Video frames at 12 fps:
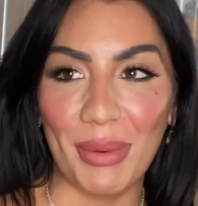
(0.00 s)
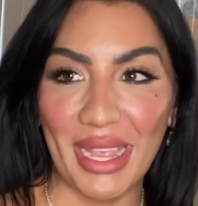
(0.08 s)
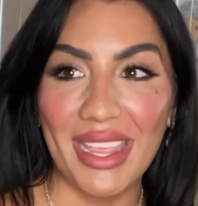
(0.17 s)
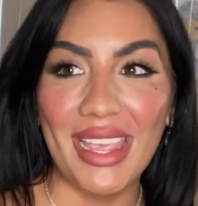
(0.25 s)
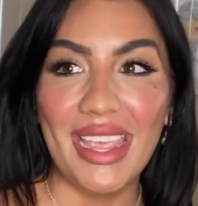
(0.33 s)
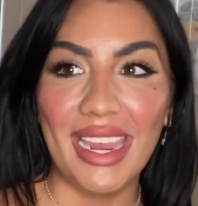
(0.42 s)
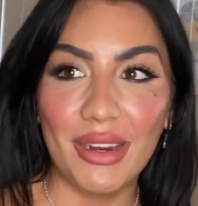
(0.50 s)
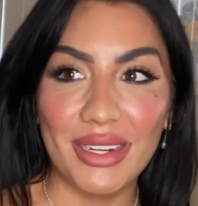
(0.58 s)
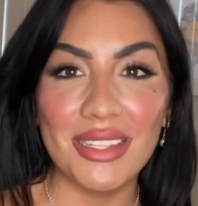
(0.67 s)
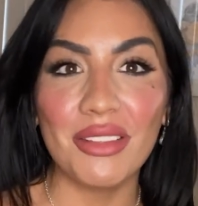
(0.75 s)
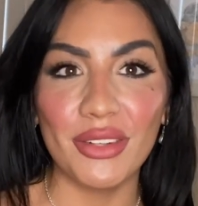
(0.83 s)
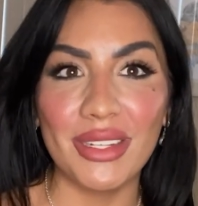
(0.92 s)
But it
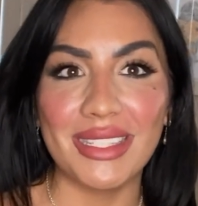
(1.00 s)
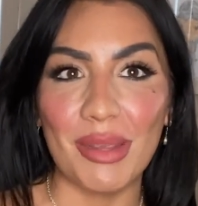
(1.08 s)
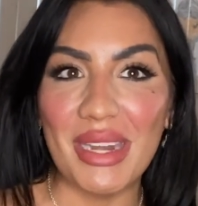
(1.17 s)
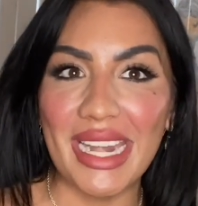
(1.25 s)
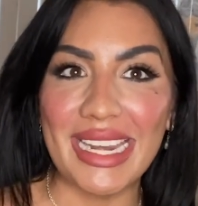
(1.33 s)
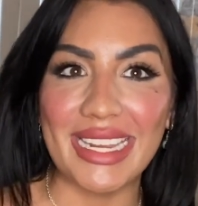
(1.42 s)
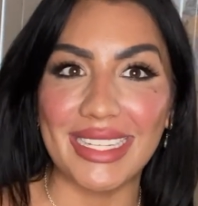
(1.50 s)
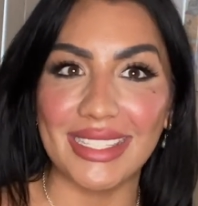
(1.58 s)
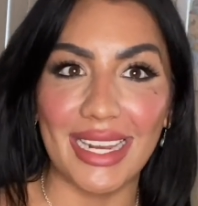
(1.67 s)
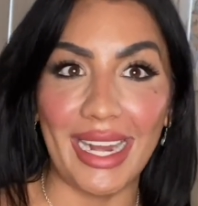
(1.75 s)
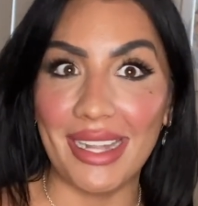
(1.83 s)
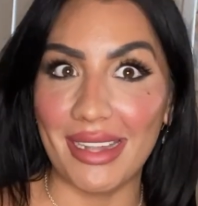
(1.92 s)
was a little intimidating because
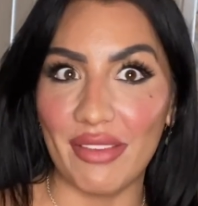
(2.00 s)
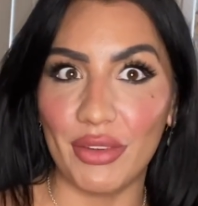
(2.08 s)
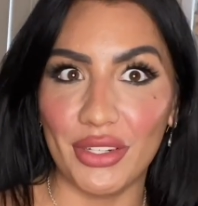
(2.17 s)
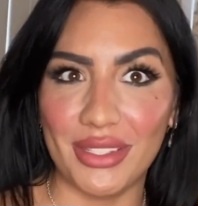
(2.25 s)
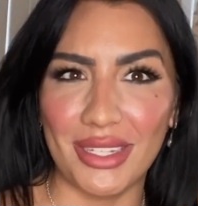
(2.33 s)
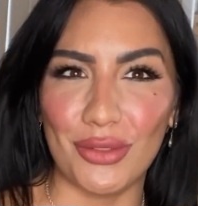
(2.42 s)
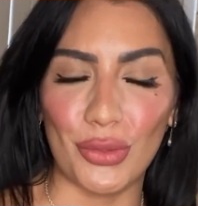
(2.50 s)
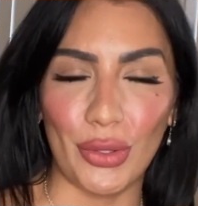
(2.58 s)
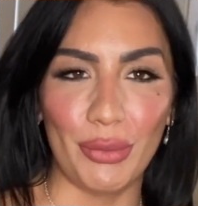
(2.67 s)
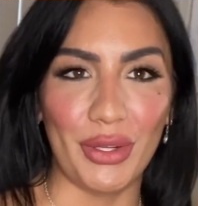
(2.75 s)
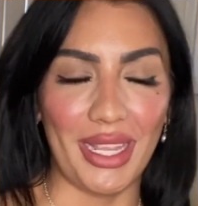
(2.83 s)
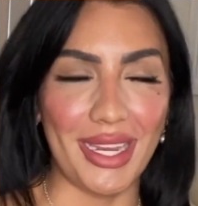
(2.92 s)
like I never seen a
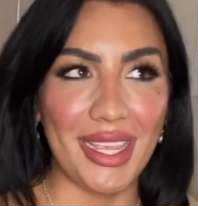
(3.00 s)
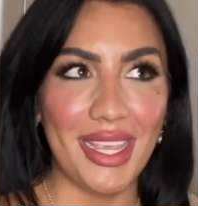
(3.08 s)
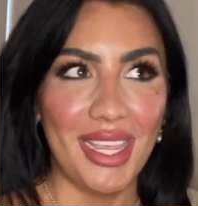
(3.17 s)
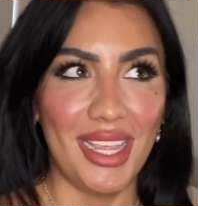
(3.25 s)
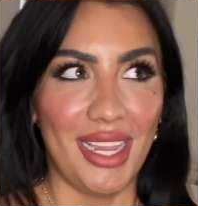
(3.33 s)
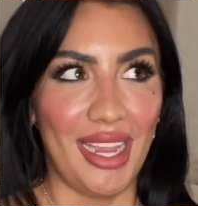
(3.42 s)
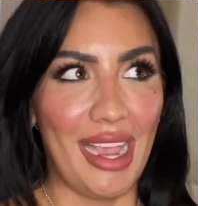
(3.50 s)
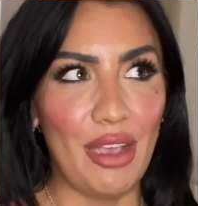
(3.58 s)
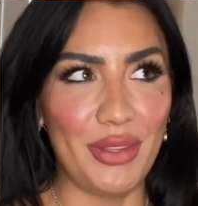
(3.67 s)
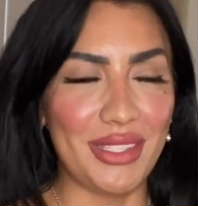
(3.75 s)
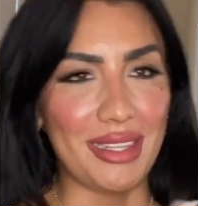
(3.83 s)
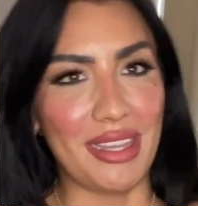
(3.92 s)
store where like how
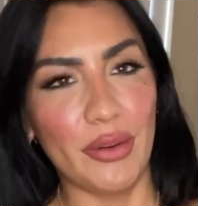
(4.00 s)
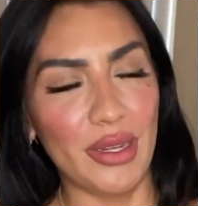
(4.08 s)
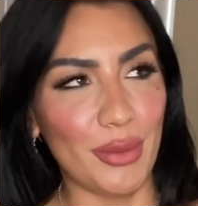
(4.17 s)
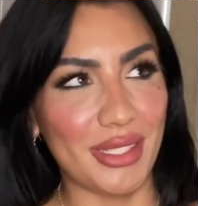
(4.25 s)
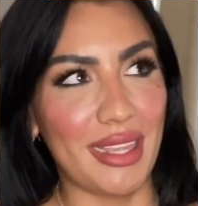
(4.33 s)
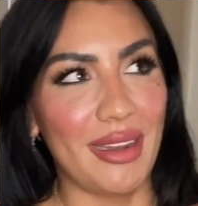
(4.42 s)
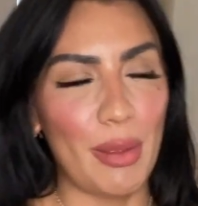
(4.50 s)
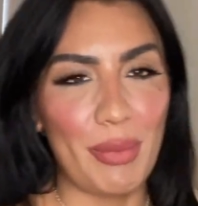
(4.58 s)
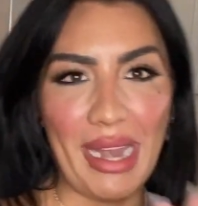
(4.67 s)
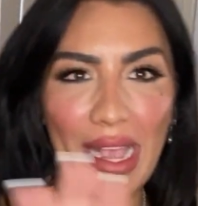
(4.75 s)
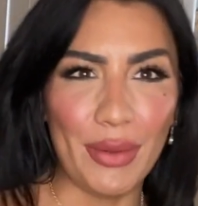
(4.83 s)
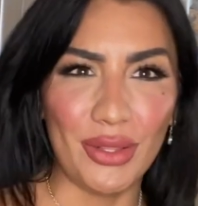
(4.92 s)
the security was set up
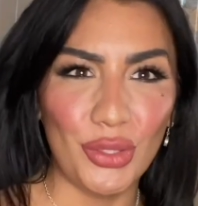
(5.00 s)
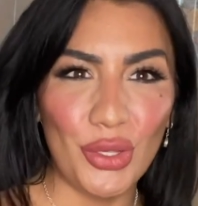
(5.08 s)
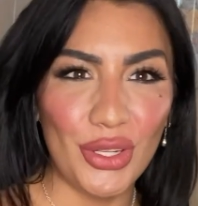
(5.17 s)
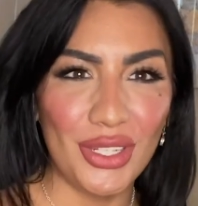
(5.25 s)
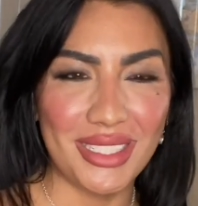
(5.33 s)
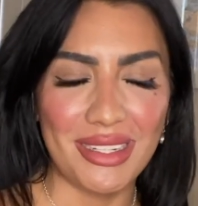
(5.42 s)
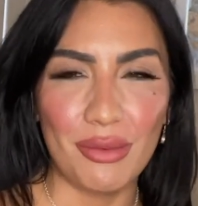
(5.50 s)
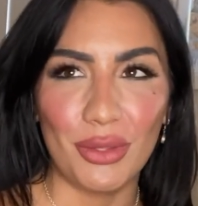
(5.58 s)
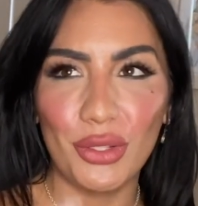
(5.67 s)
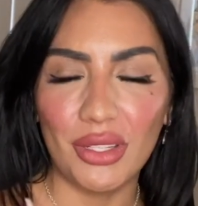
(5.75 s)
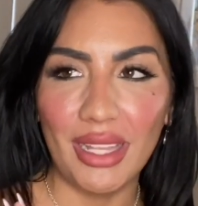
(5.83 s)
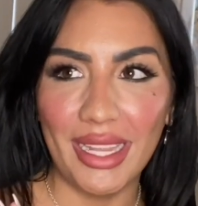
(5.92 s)
and how it looked, and it
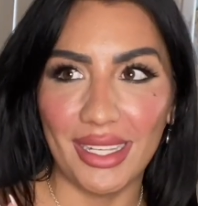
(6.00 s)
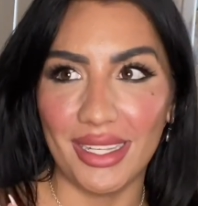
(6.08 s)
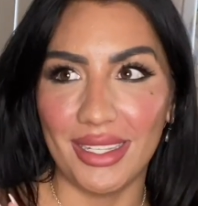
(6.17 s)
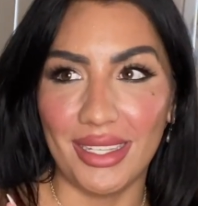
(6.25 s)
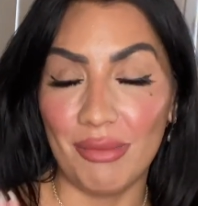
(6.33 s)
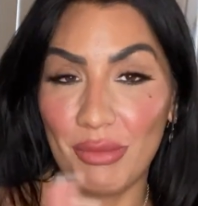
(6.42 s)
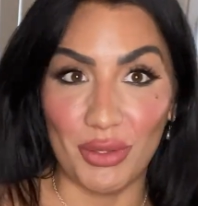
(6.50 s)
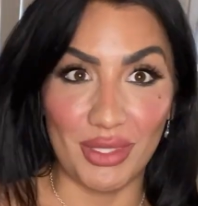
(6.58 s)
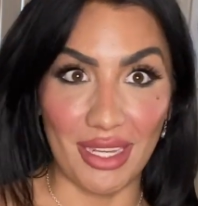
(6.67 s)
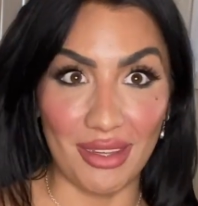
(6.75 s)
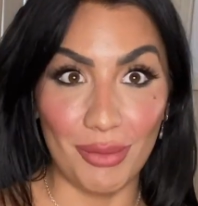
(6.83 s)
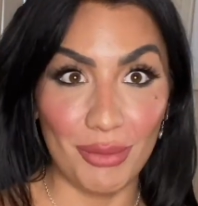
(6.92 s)
looked like a
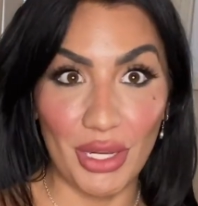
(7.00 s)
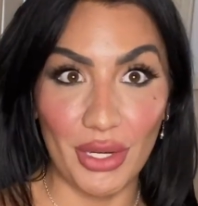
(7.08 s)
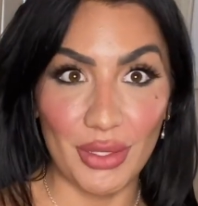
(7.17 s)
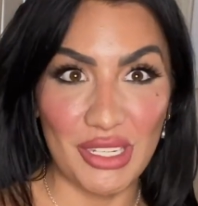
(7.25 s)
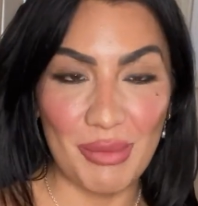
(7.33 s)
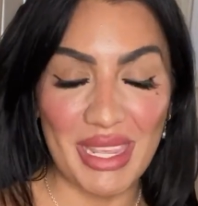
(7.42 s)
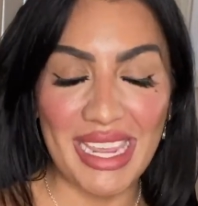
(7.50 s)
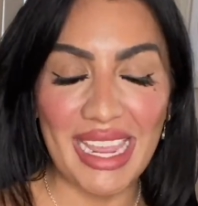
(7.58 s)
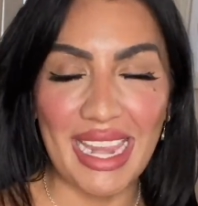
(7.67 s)
museum, you know, to me.